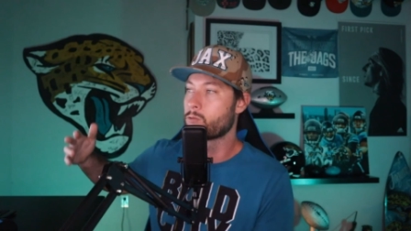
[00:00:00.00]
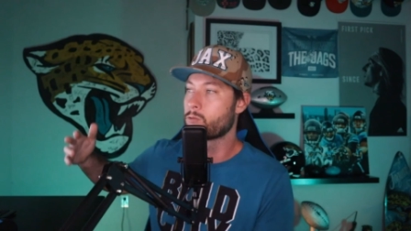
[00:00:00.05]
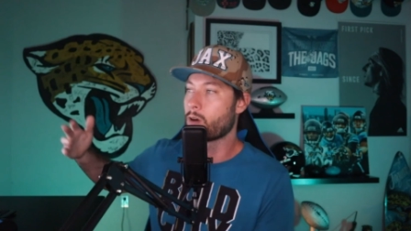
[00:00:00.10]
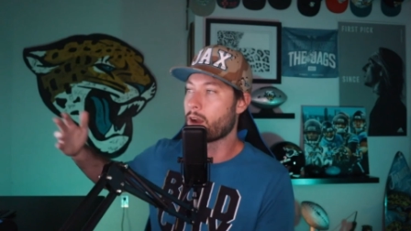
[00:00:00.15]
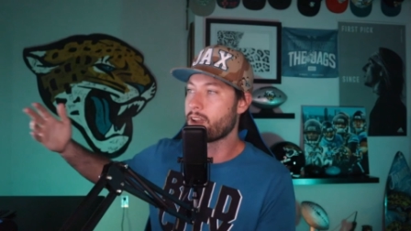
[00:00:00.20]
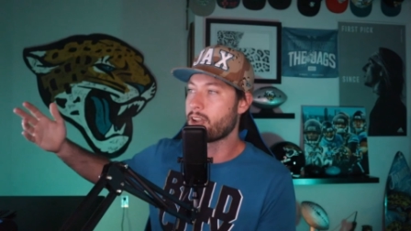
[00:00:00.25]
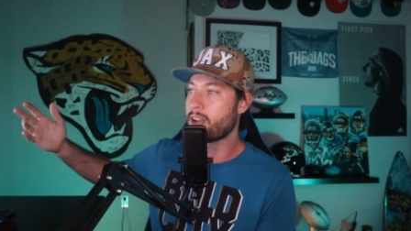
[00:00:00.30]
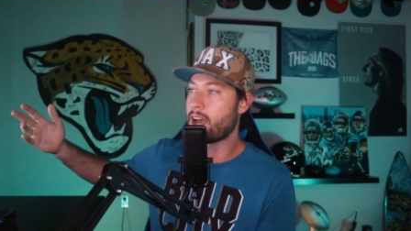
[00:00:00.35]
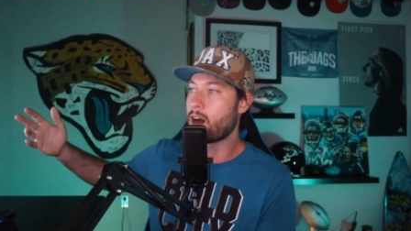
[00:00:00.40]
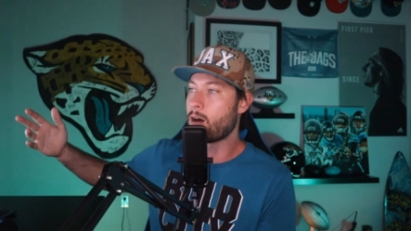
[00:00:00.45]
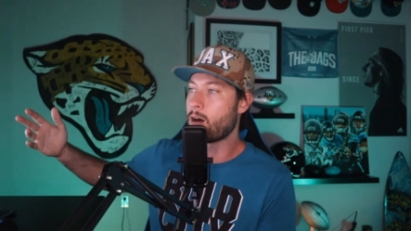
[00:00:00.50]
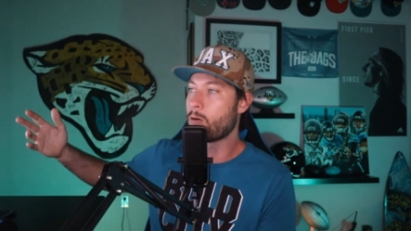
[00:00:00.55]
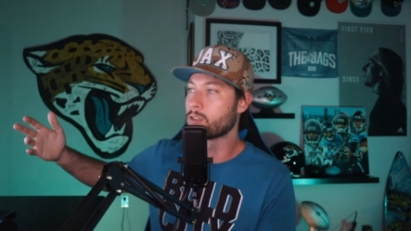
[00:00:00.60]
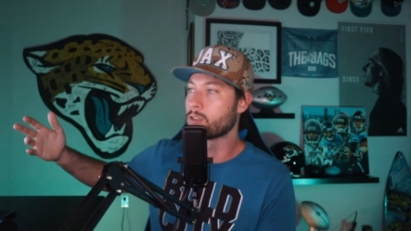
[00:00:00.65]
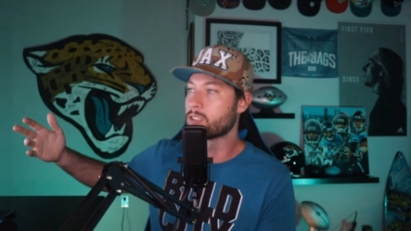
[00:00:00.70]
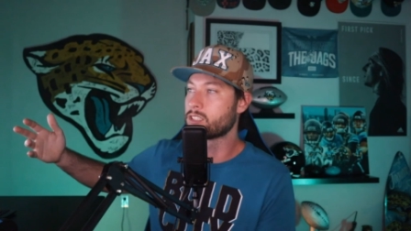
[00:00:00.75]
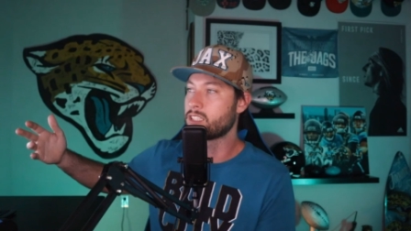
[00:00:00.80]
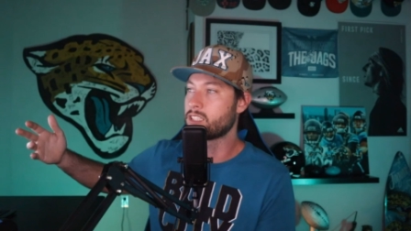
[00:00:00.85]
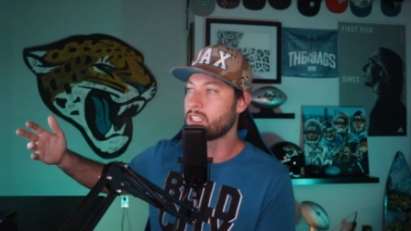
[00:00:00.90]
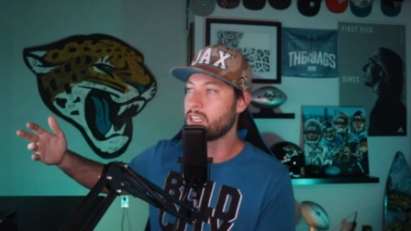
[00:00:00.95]
Right now
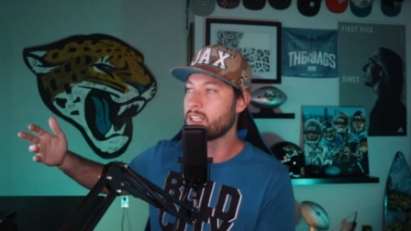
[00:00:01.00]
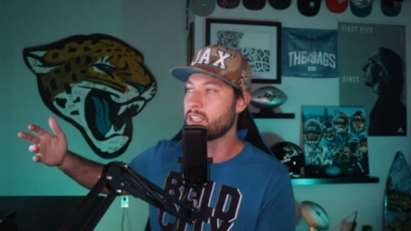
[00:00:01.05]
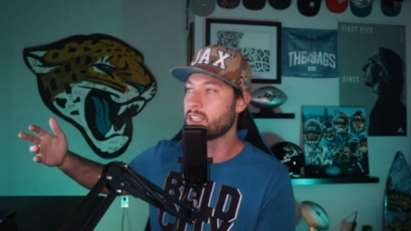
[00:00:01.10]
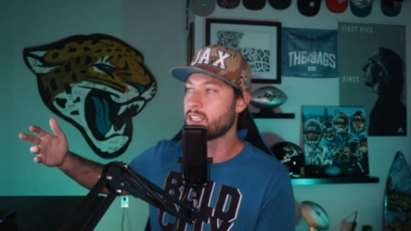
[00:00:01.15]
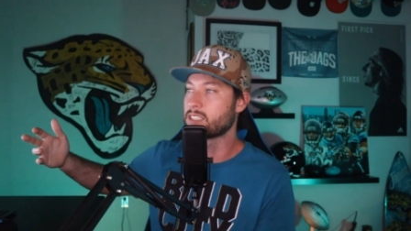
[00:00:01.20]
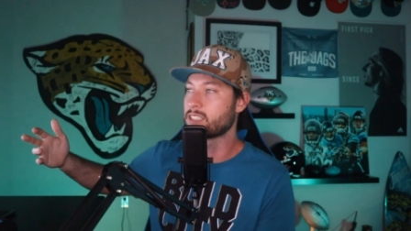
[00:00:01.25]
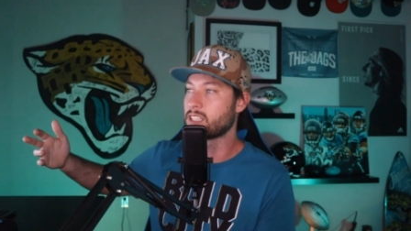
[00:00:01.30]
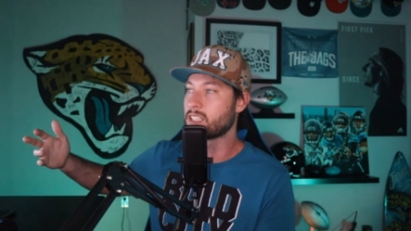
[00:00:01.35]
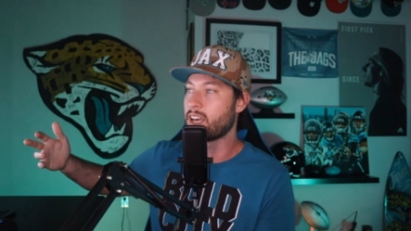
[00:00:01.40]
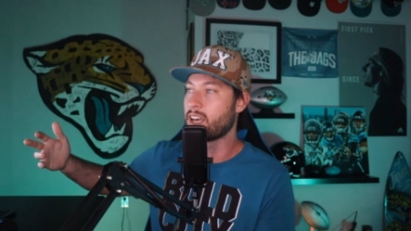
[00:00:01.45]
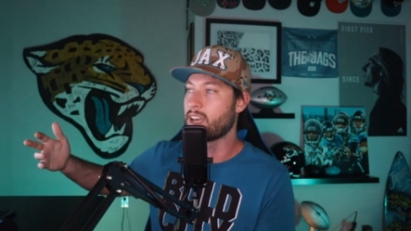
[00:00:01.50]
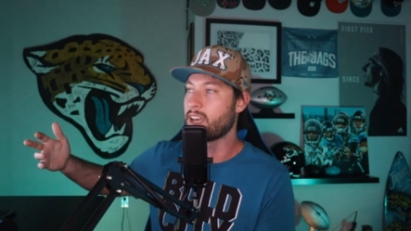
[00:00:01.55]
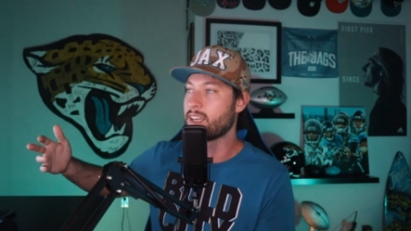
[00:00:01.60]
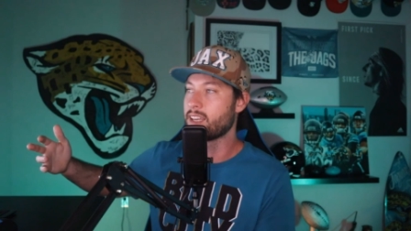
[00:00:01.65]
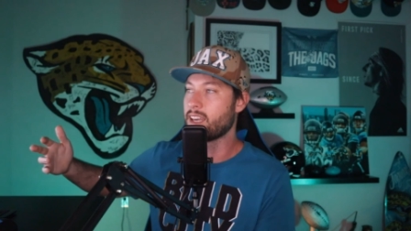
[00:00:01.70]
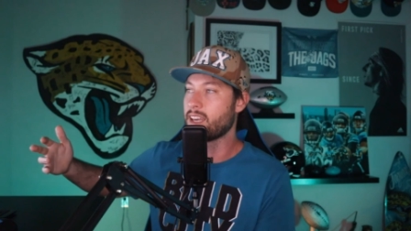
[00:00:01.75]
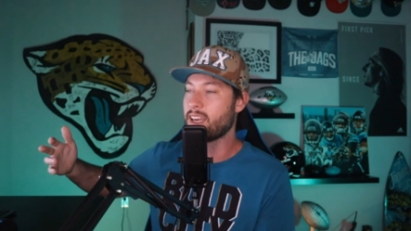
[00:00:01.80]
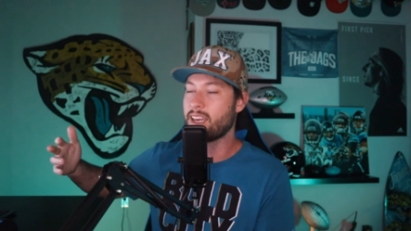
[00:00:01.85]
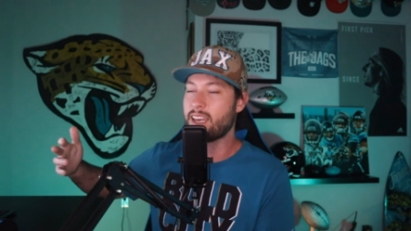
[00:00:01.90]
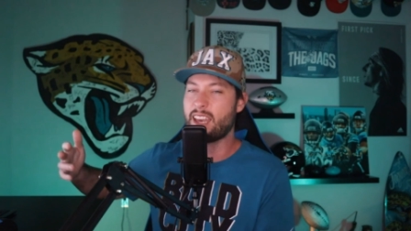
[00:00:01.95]
we're seen as,
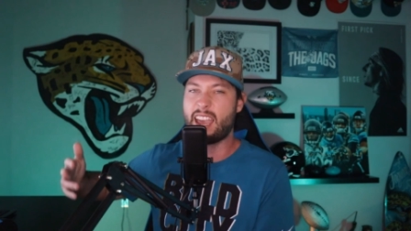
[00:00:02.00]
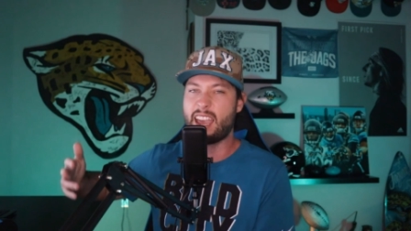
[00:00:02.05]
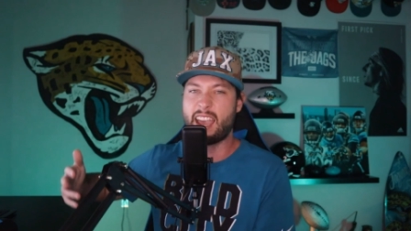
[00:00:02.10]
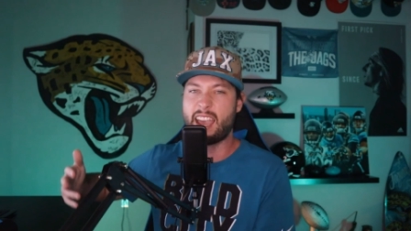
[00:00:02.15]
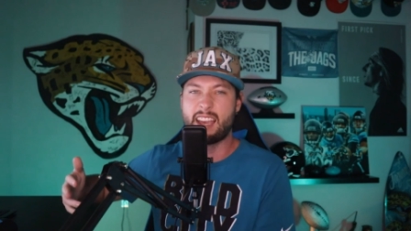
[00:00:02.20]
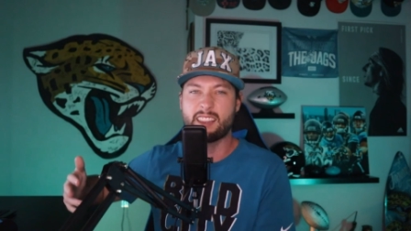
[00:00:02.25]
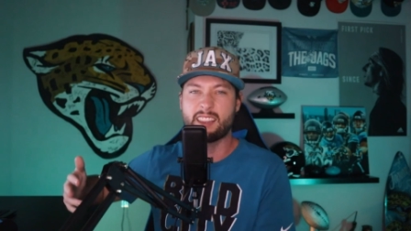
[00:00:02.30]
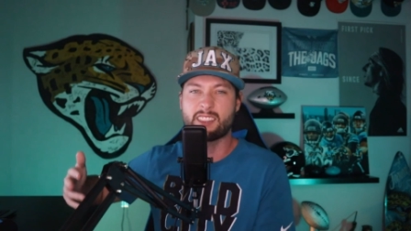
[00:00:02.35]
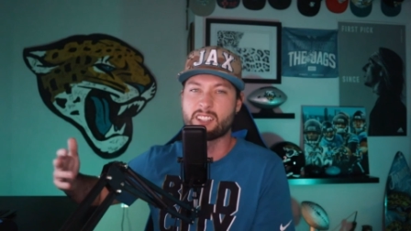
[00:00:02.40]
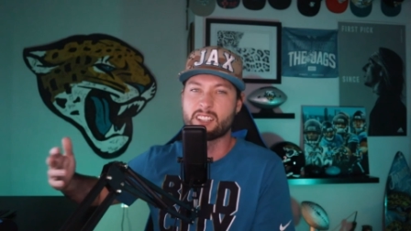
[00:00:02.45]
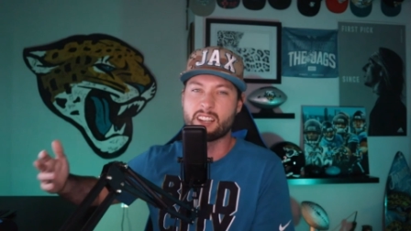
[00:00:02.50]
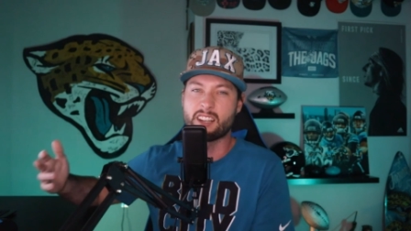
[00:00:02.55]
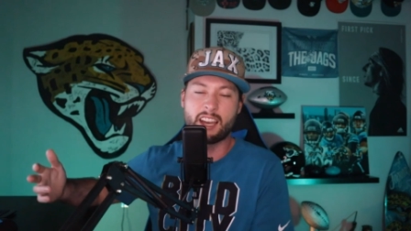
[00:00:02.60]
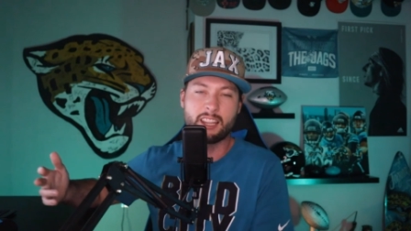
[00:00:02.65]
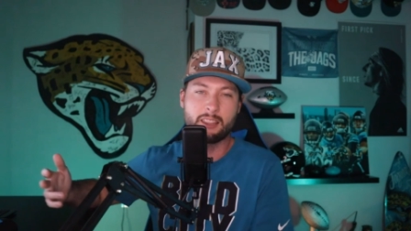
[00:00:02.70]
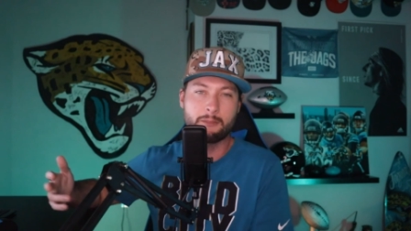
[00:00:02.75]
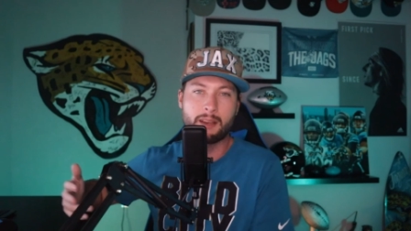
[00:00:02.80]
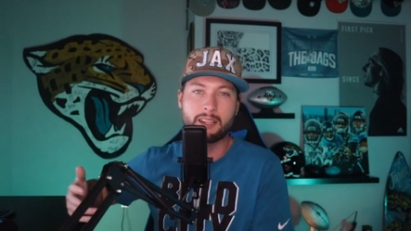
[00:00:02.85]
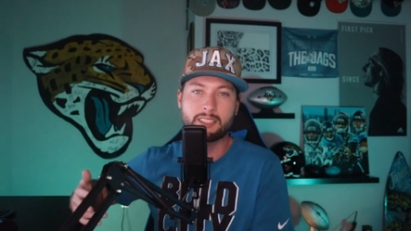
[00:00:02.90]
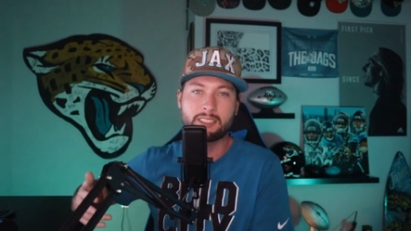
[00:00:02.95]
like, 8th or
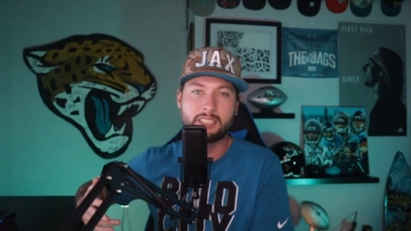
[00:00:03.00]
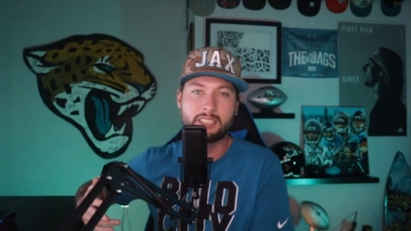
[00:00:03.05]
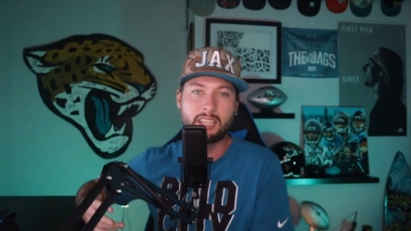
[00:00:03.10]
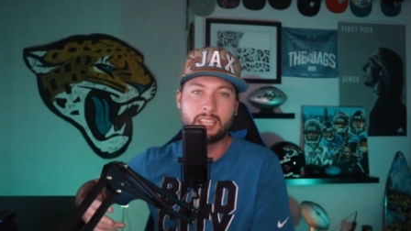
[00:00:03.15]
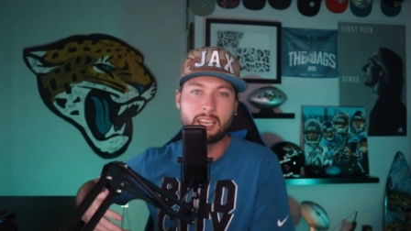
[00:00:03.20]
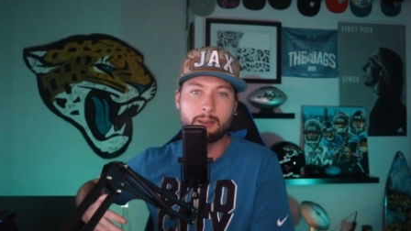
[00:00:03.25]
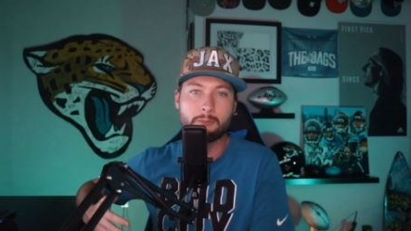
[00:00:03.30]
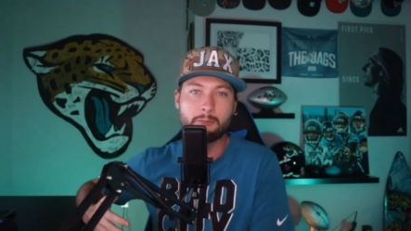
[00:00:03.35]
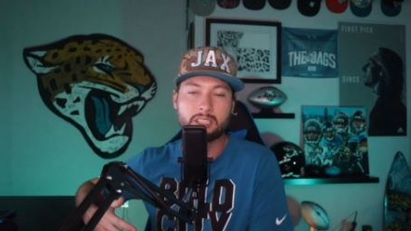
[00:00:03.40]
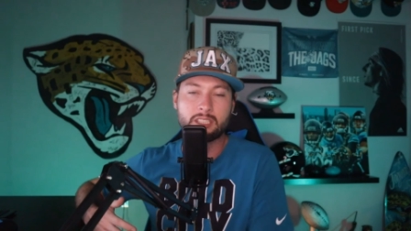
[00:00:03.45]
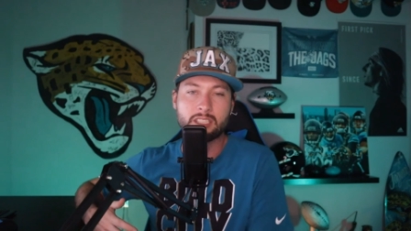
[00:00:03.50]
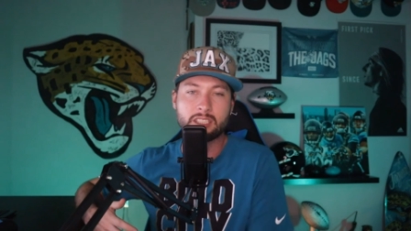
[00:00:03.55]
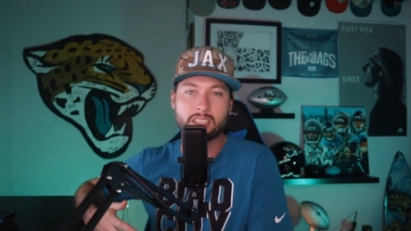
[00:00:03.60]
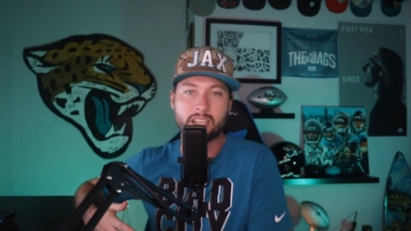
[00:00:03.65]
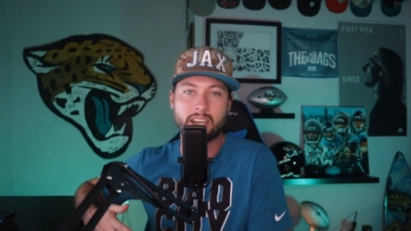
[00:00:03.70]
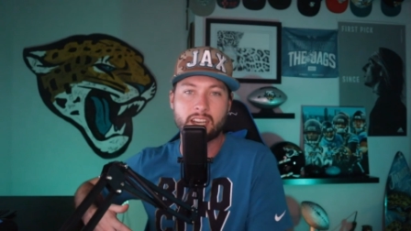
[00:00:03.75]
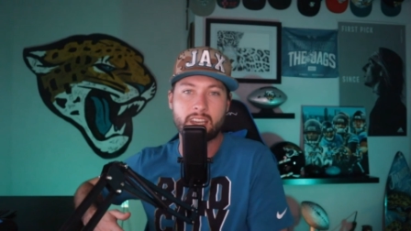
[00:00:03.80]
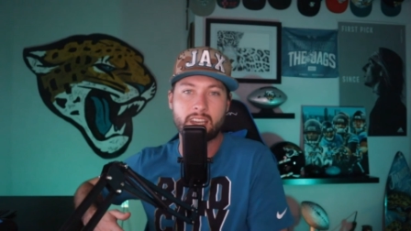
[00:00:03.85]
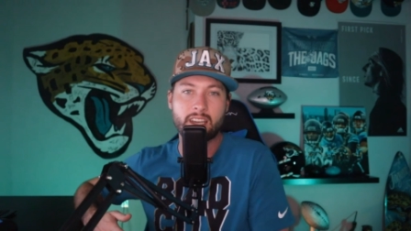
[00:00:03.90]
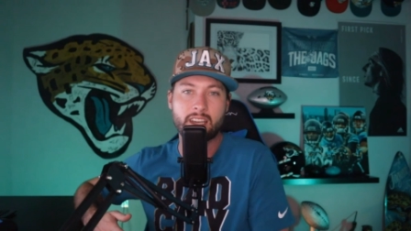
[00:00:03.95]
9th best team, which
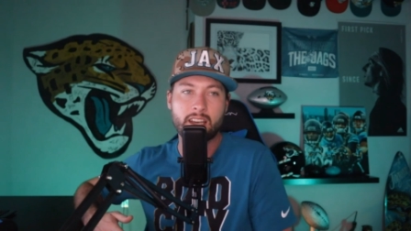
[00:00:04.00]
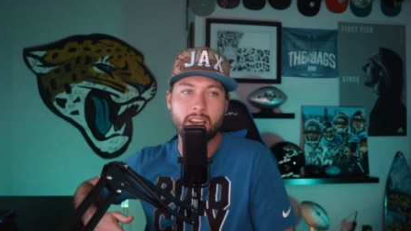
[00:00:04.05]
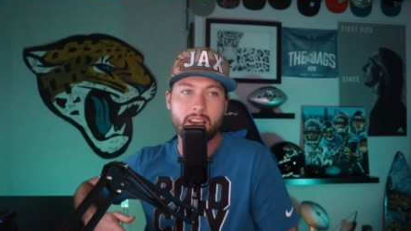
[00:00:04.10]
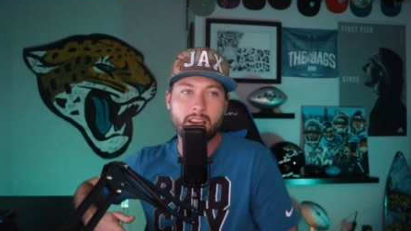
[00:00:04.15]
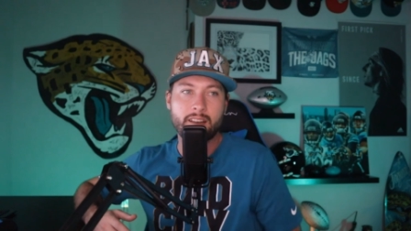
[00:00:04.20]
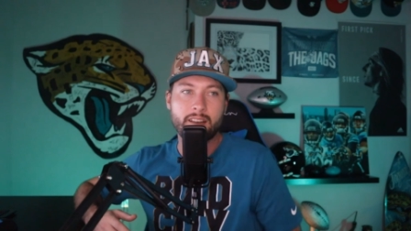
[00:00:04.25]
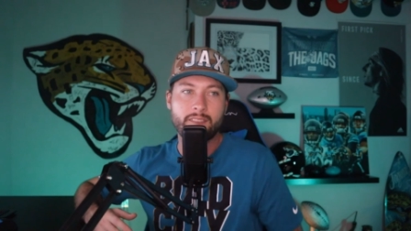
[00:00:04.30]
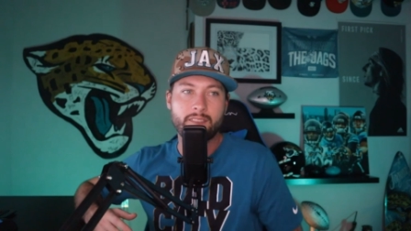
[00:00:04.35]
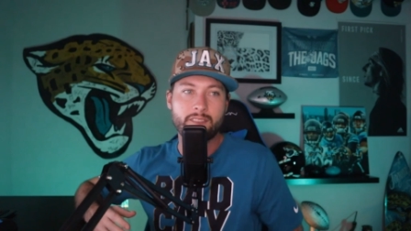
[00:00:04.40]
is, like,